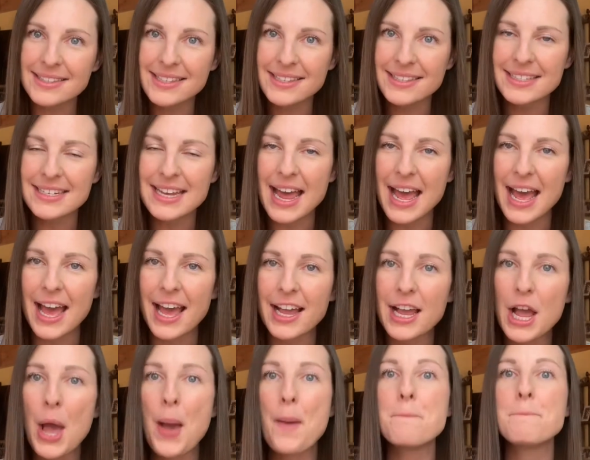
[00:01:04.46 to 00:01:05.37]
a
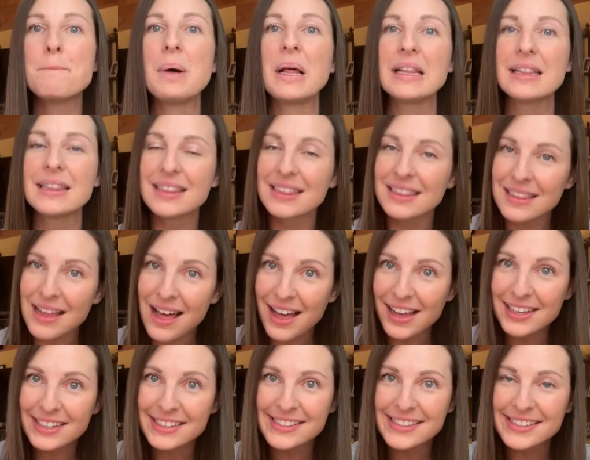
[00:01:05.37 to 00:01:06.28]
snack,
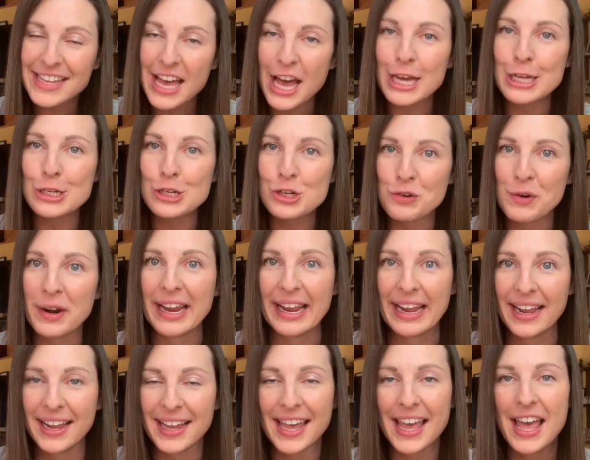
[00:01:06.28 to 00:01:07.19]
plus a
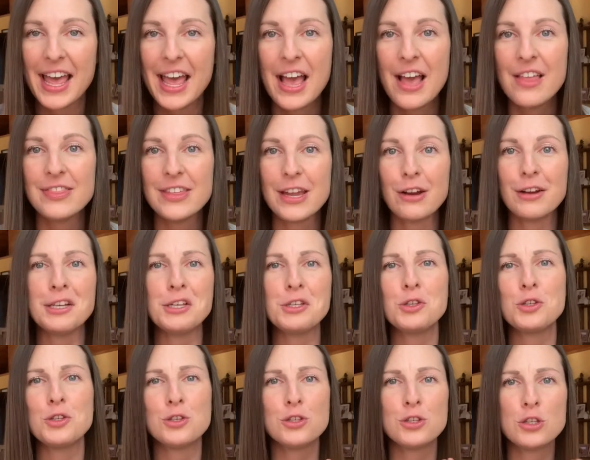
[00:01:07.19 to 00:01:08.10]
drink. There
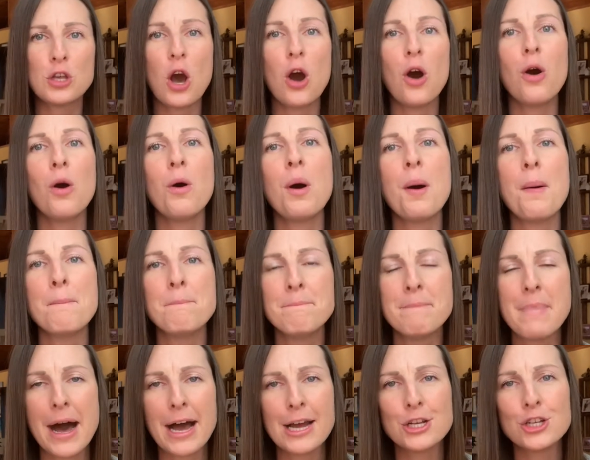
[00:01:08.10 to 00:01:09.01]
is so
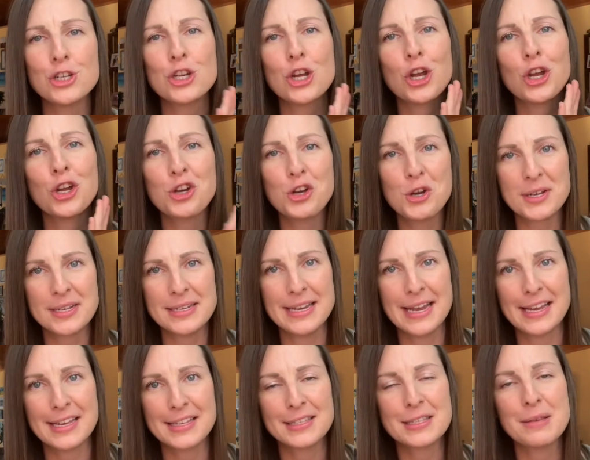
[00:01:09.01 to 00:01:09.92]
much
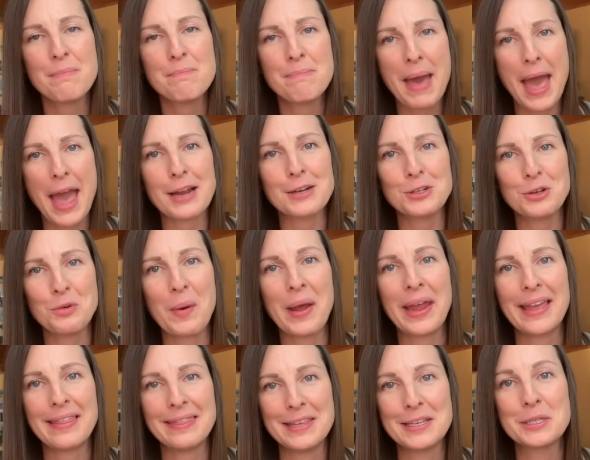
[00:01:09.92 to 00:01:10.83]
goodness packed
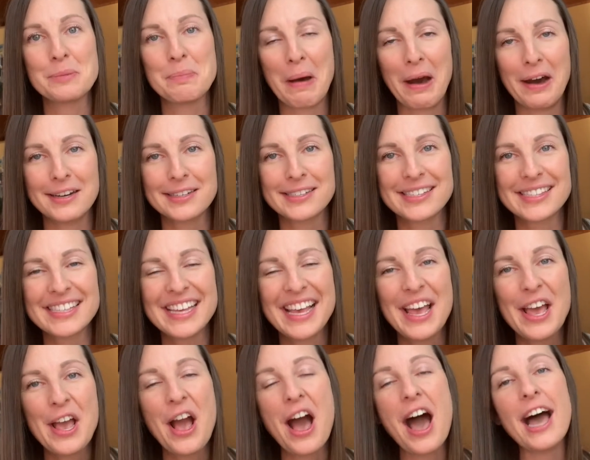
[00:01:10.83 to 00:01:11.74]
away in this box.
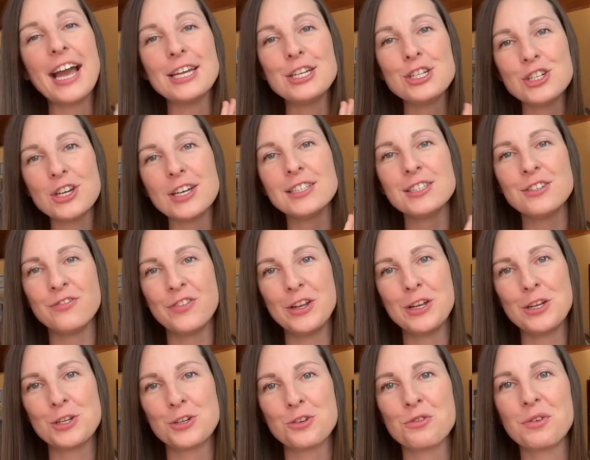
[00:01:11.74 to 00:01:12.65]
I just
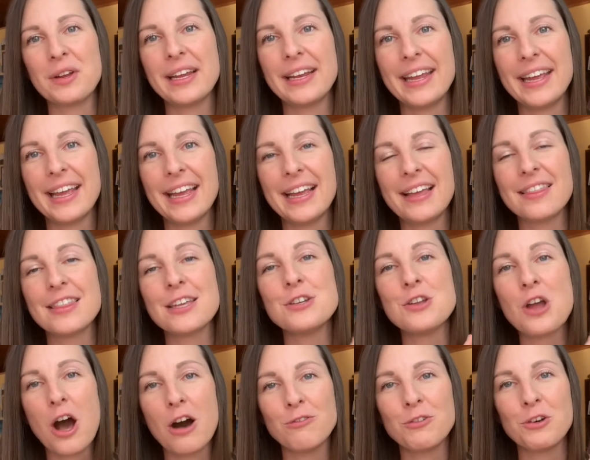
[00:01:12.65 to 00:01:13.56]
finished reading the
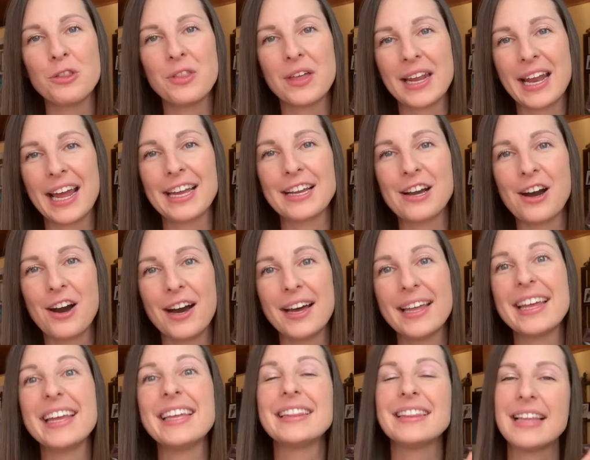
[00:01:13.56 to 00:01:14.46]
novel that I
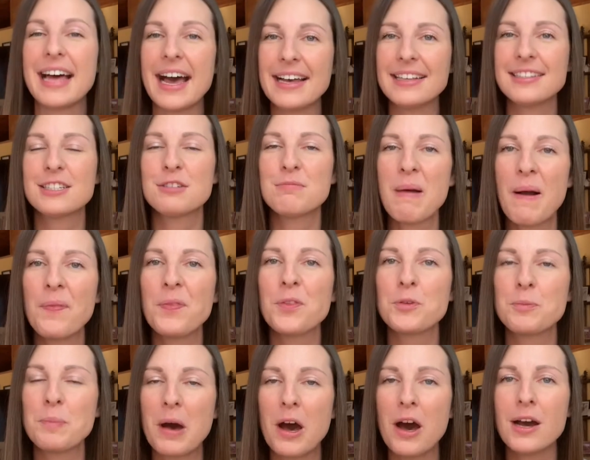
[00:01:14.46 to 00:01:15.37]
got in last
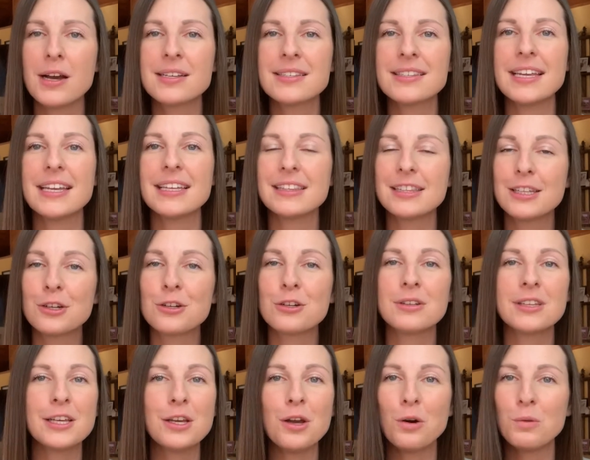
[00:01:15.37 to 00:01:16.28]
month's box. It
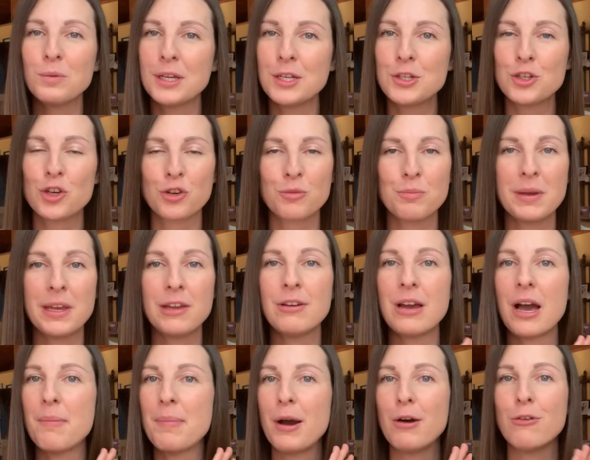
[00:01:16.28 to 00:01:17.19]
literally only took me
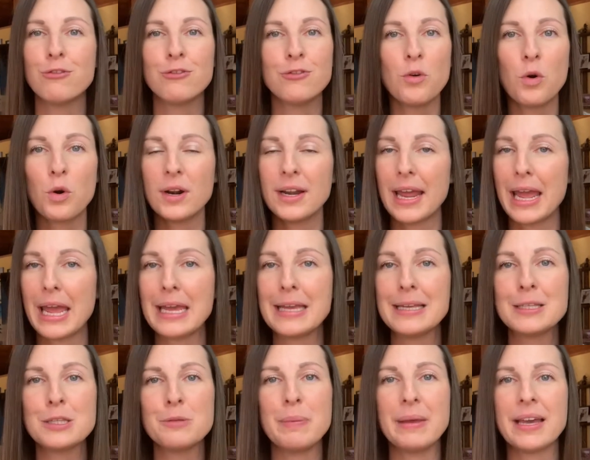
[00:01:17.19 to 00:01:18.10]
about four
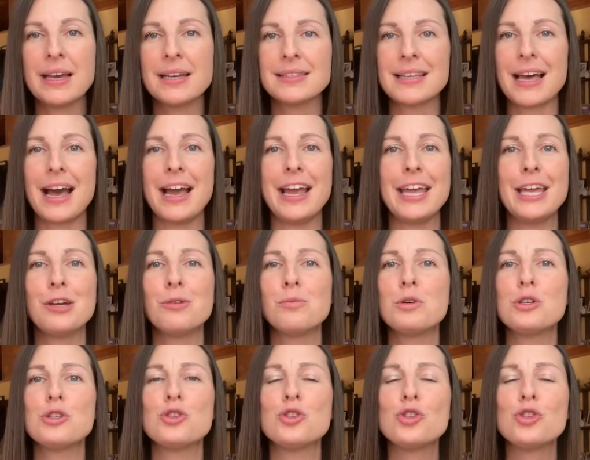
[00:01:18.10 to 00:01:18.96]
days because it was